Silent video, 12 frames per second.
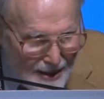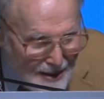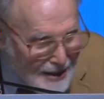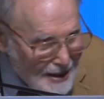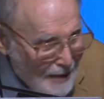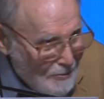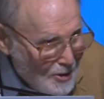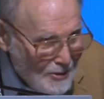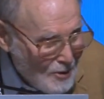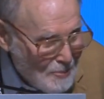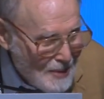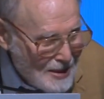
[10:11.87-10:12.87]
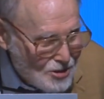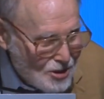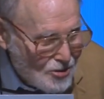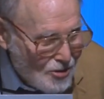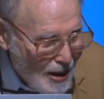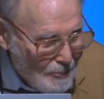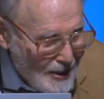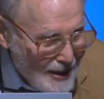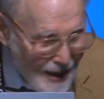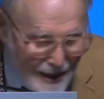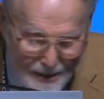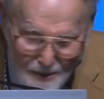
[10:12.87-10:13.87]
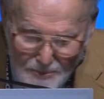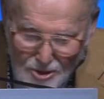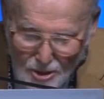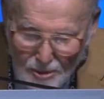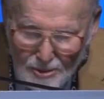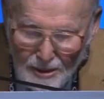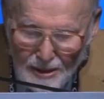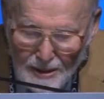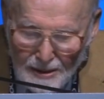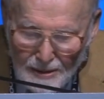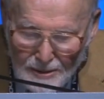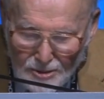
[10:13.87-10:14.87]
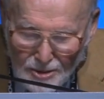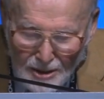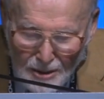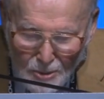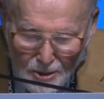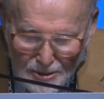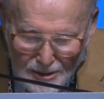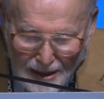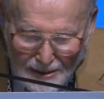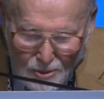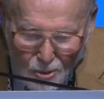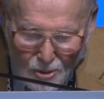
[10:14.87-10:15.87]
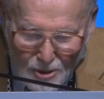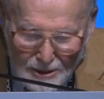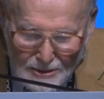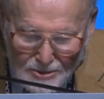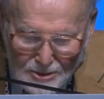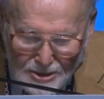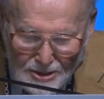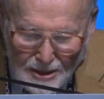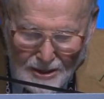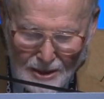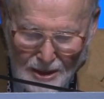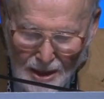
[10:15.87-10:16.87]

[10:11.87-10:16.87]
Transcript: They never even mentioned trapping atoms, okay? So they weren't that all interested.